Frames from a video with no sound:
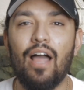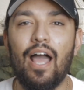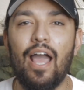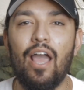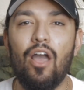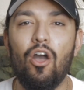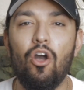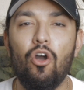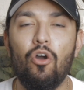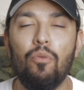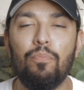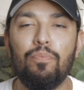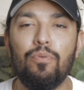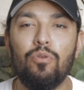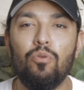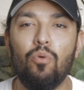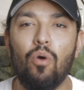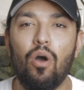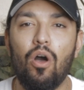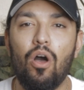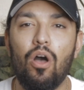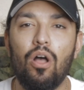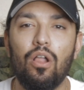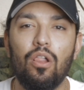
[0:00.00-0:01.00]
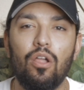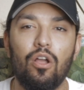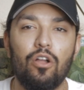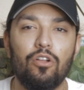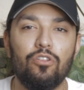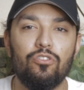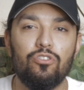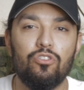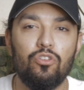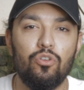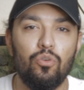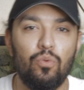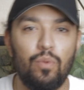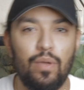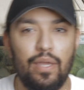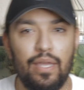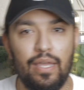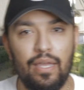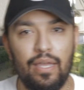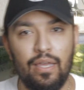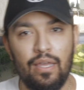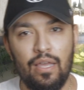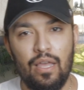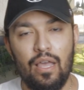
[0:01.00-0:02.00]
I hope you all are
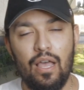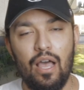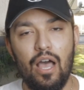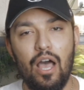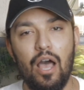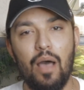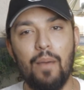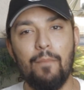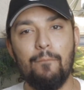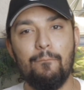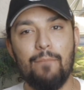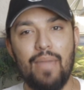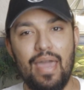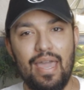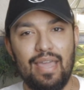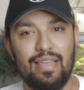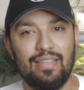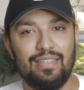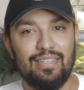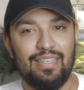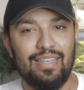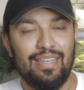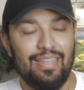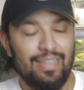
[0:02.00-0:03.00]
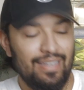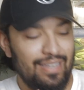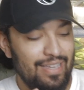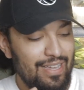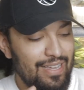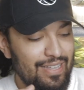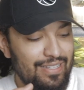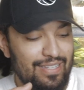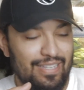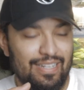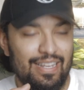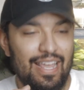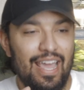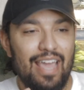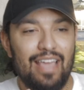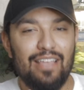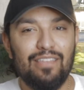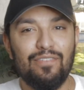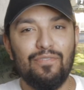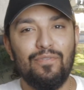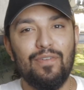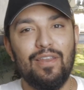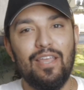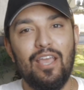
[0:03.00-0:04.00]
doing amazing.
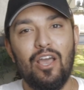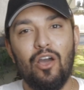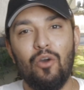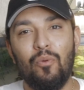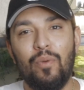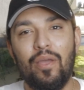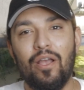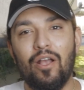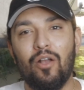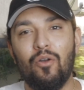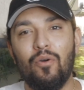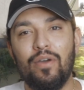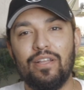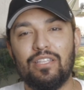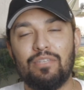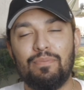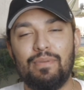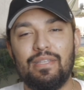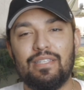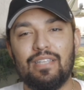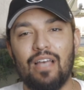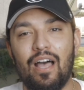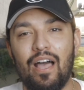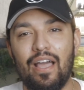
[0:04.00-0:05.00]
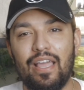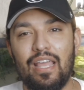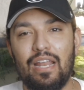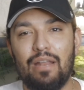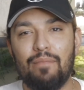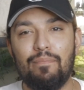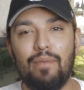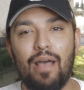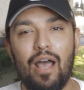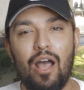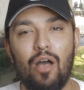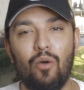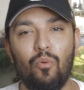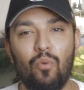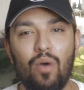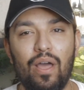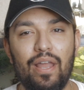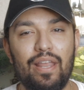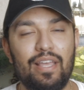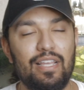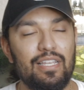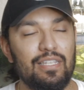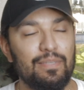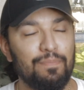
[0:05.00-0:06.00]
Today's video we are going to be talking about
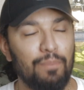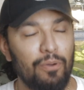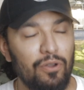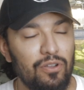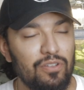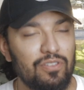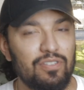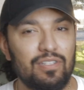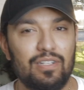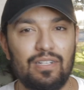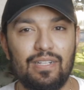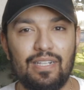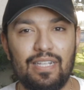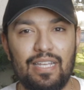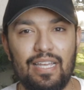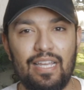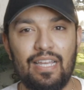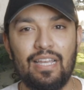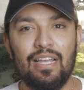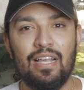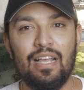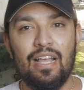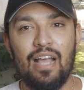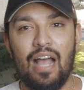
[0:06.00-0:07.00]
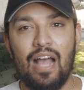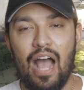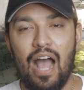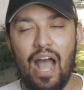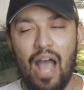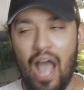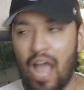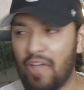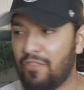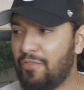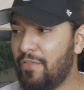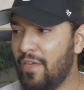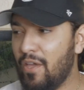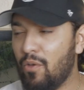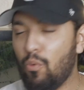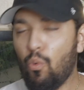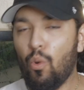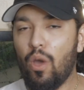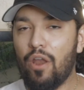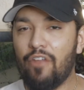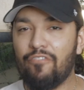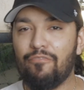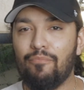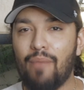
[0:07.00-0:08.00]
what is personally, I think,
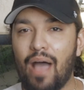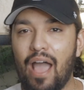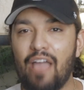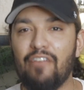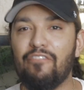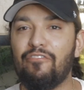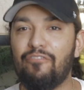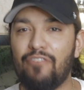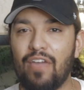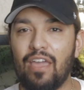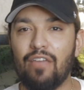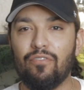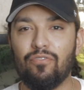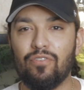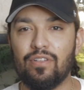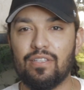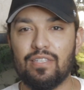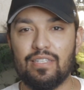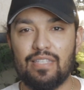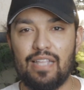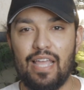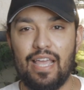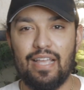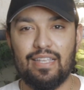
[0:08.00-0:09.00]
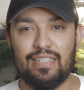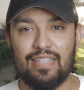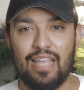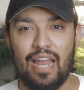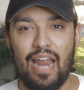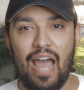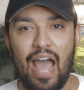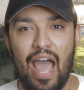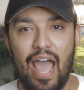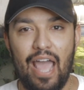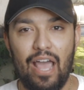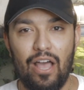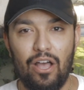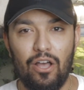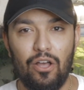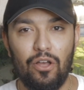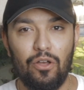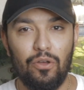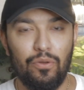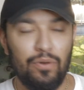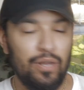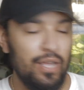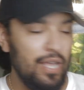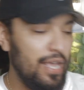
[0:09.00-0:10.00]
one of my favorite snakes that I
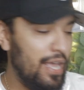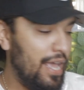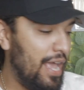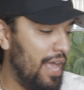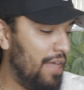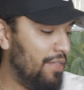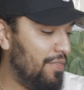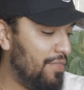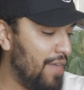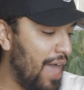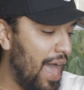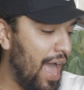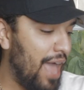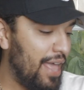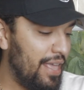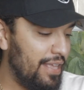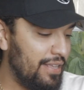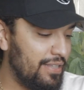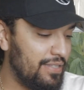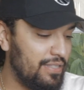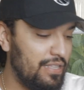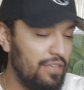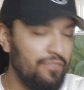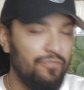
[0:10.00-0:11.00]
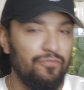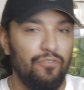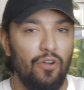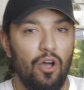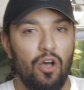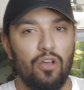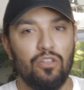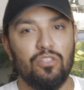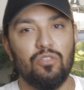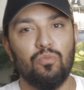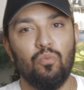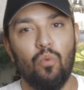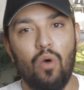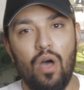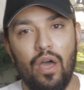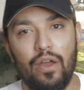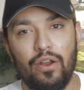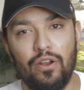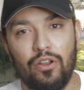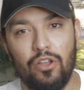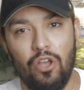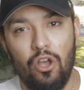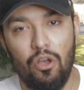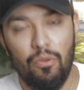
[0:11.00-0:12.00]
own, and that is the false
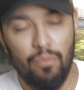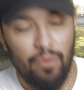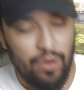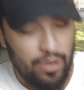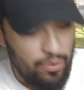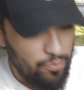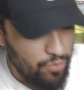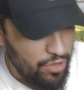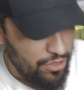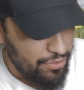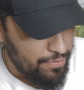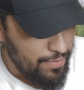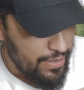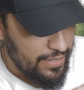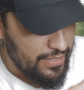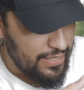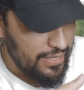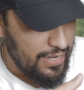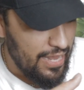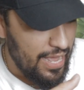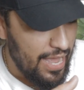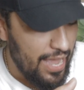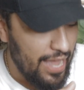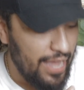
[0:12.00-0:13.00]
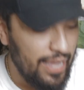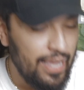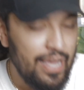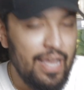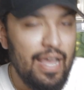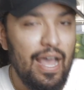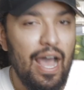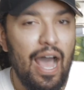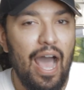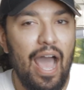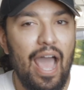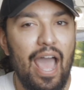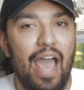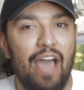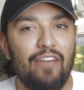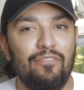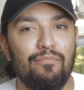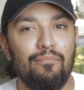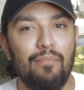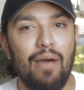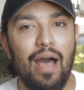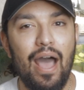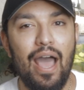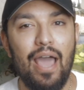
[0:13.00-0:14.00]
water cobra. And with me today, I
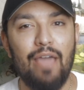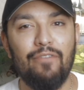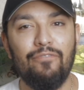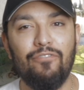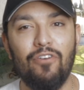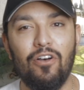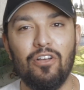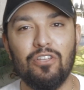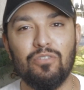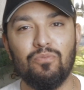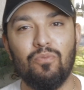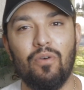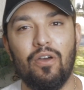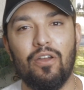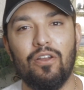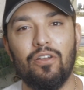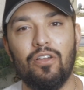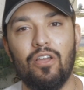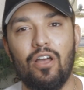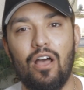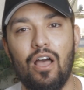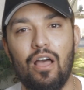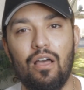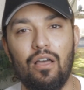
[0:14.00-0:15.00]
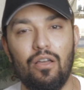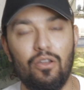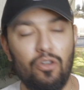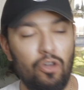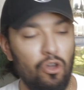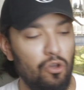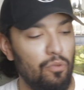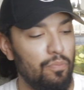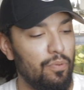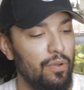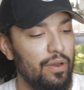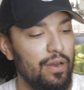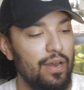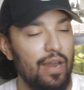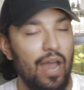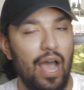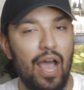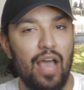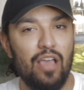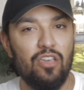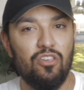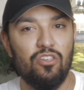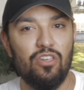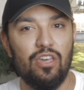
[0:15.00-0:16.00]
have my false water cobra,
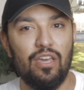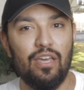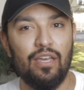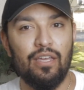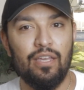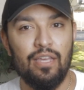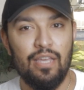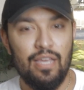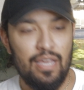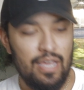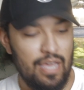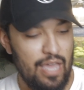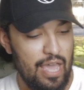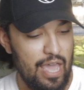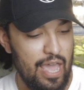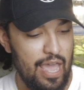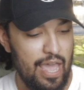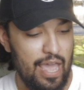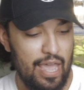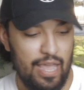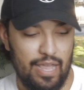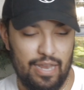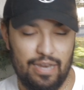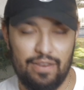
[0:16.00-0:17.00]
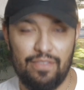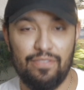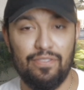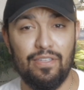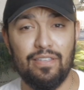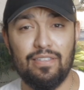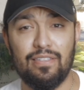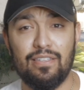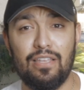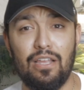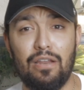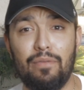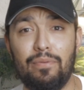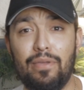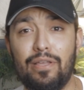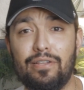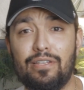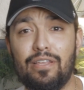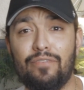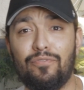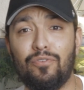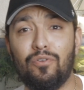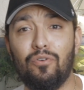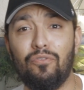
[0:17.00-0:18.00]
Naja, and this is going to be a
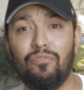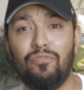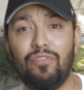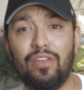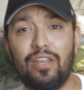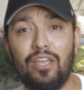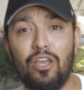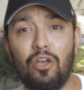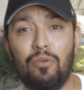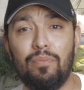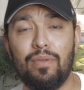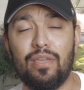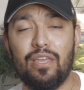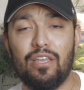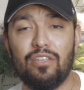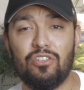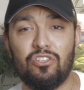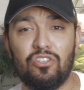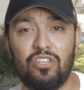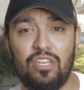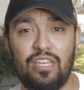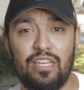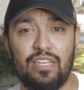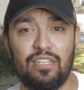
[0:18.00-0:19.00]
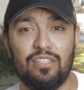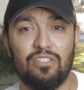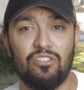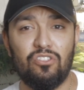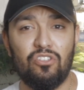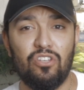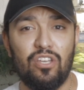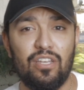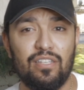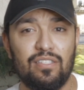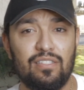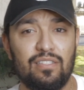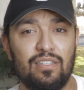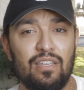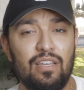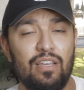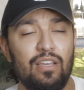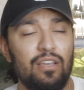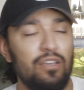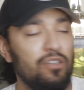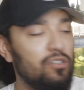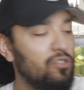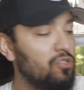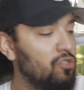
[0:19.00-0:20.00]
difficult video because she is just
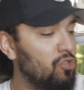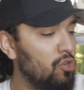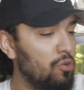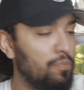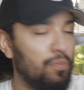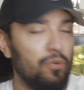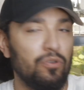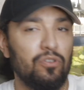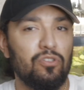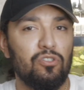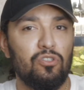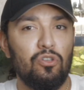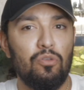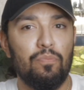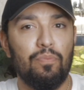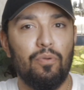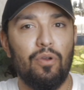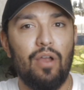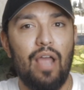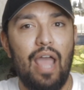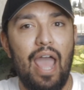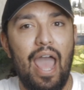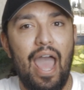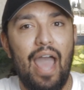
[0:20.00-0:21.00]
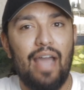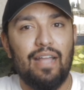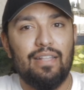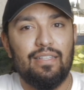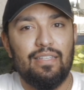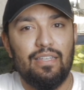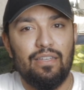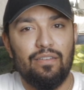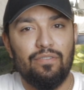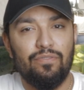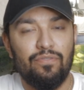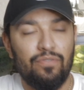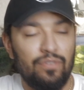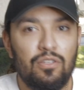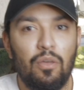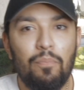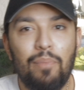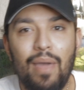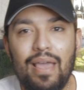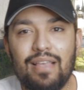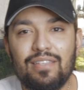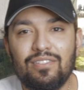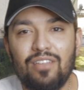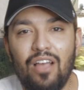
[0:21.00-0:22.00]
super active. So
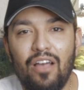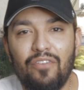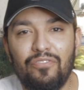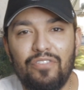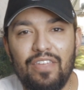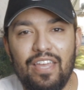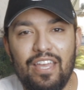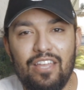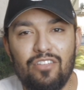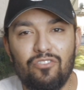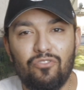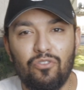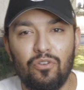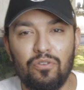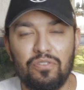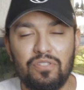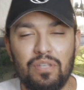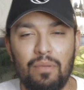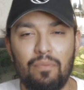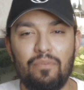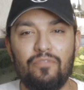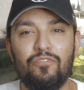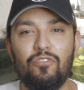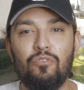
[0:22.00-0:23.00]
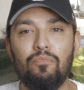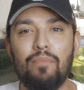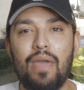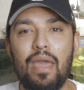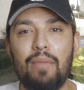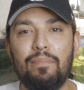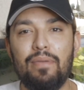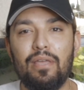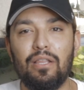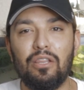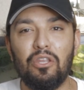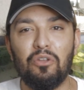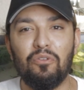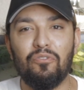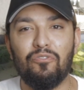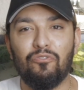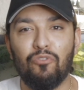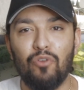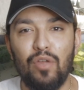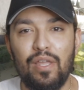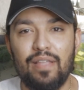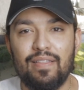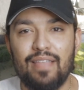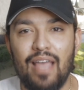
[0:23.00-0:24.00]
based off the intro, some of you may be a little
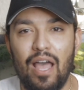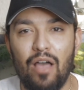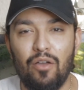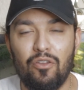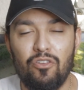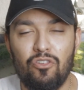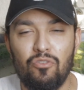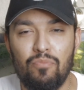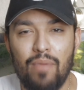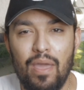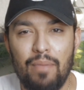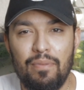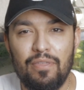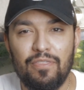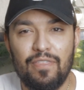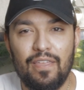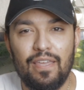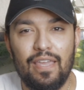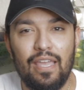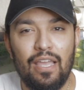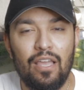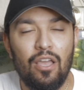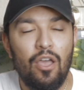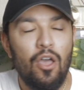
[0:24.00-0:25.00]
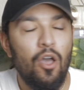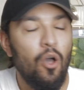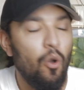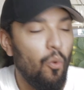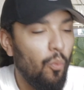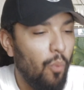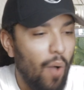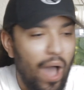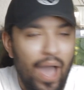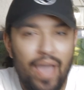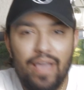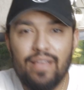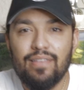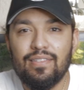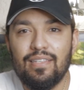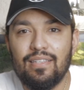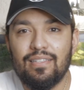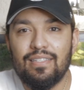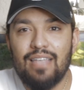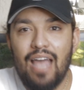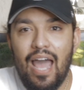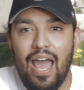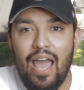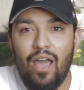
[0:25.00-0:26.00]
freaked out because you may be thinking, why is
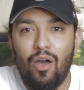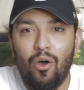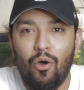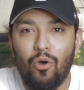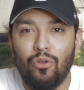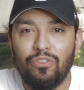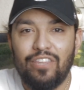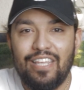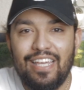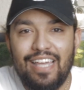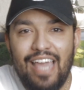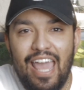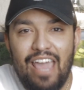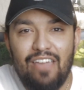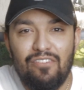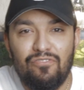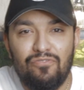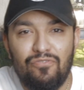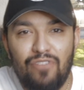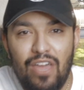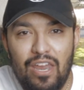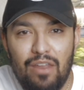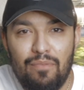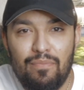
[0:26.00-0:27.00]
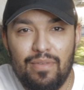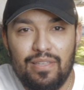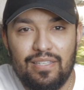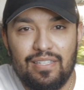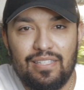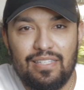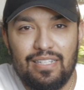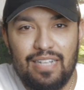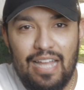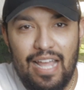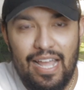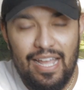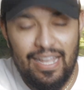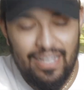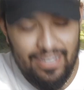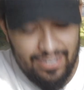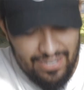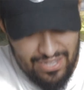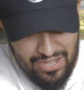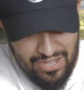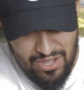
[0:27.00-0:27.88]
this guy holding a venomous snake?